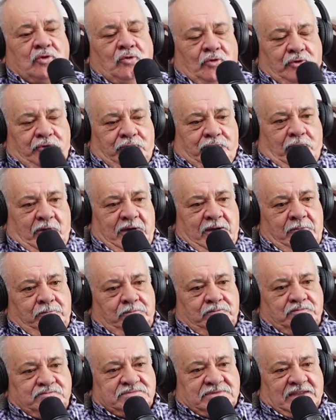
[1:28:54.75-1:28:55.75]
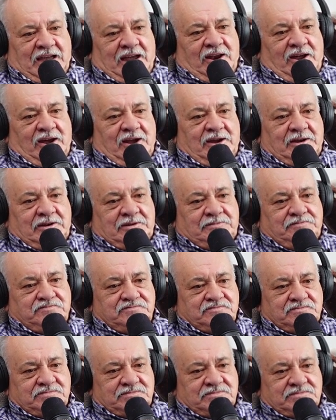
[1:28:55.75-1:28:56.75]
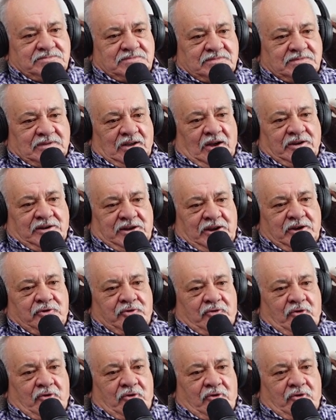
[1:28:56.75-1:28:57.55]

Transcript: good trip that I didn't